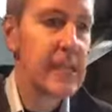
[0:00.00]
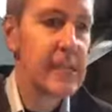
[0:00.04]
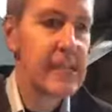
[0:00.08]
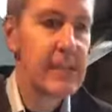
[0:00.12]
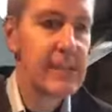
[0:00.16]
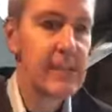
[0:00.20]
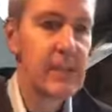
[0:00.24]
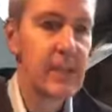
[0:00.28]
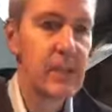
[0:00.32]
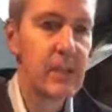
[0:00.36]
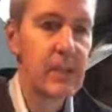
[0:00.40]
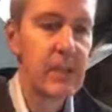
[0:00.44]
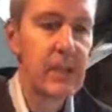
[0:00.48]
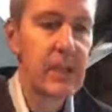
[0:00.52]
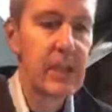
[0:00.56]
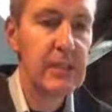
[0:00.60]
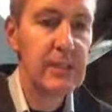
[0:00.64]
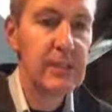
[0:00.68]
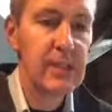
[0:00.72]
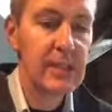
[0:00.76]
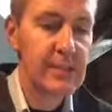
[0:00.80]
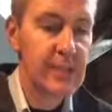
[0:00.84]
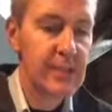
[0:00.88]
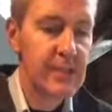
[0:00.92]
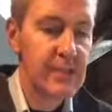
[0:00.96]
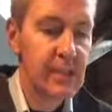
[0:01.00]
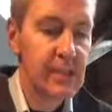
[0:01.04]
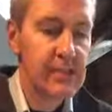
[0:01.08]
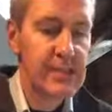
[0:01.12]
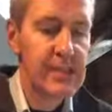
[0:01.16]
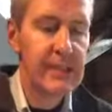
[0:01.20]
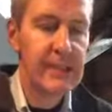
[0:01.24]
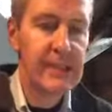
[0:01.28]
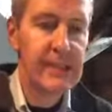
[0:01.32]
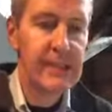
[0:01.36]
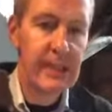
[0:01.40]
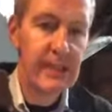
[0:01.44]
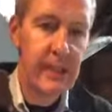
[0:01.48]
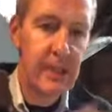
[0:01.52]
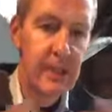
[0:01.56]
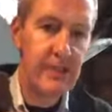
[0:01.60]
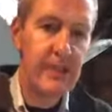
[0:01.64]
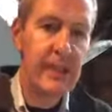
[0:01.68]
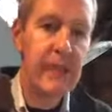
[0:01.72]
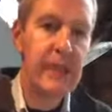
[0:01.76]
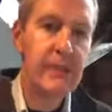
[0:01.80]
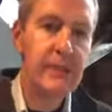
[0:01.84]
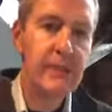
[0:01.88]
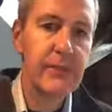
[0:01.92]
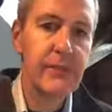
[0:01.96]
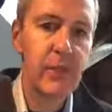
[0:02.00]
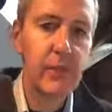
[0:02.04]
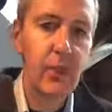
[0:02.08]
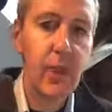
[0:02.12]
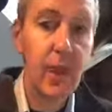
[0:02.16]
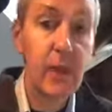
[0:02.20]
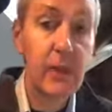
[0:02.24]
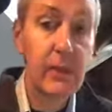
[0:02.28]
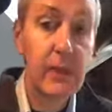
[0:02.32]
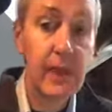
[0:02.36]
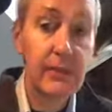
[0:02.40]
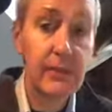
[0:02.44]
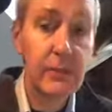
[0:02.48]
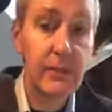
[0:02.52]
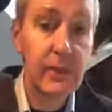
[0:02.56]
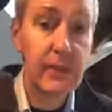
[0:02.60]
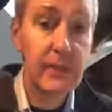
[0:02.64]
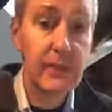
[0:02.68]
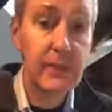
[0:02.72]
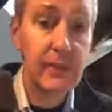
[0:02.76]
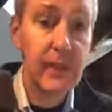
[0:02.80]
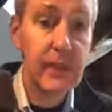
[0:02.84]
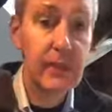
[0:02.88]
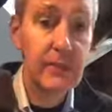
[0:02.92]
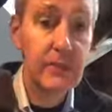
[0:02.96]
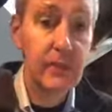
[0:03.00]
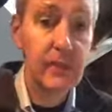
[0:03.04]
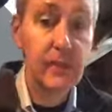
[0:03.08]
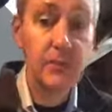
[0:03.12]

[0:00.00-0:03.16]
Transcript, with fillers: So just as I sent out a thing for O Come All Ye Faithful,